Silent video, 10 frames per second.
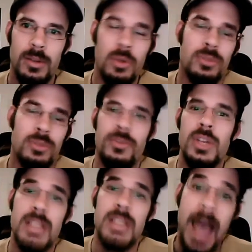those few
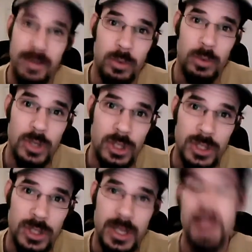days afterwards, I
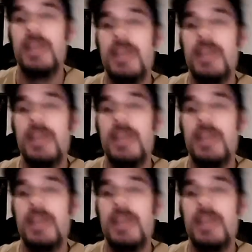should say,